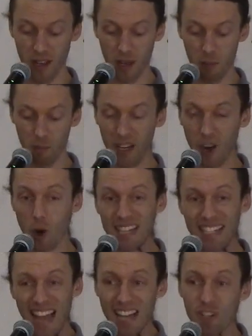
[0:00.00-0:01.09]
But our
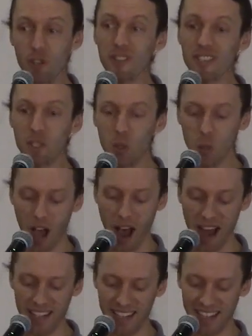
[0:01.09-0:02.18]
intentions to
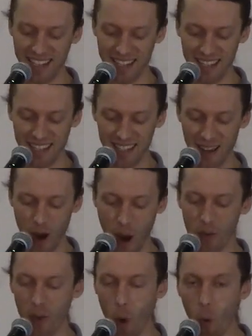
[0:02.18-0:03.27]
kindness
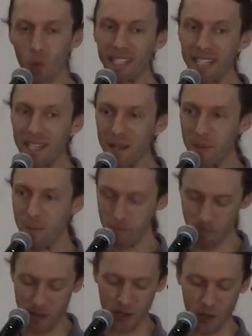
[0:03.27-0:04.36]
are the only
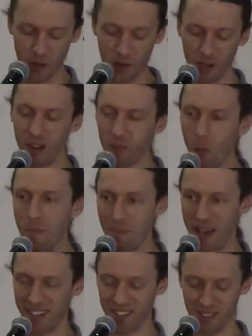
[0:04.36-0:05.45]
measure of what
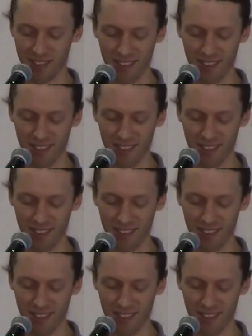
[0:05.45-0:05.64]
matters.